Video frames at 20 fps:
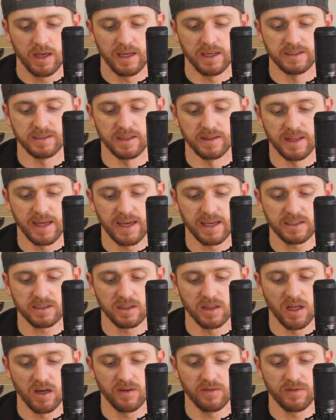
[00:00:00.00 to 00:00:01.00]
He said,
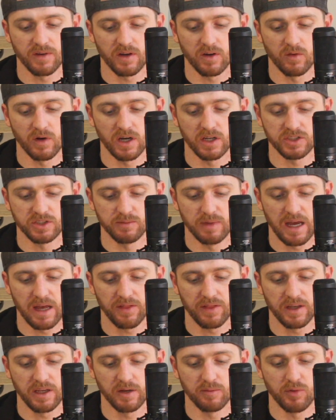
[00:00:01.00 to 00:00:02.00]
Thanks, love Garage Gym
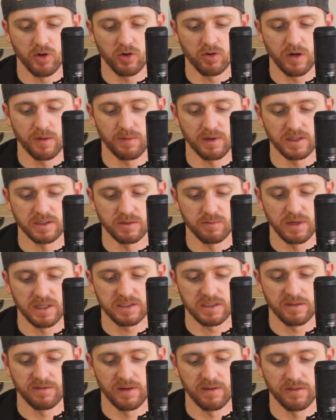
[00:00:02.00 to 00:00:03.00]
Athlete. Your programming is the
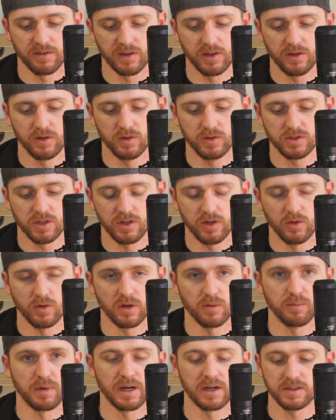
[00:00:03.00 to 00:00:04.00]
best I've ever used. No
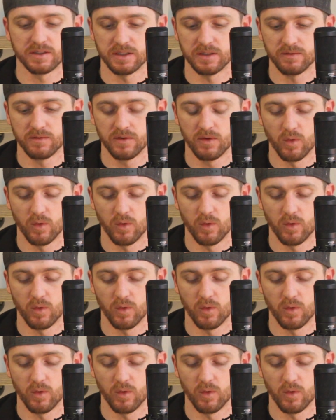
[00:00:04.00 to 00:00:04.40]
comparison.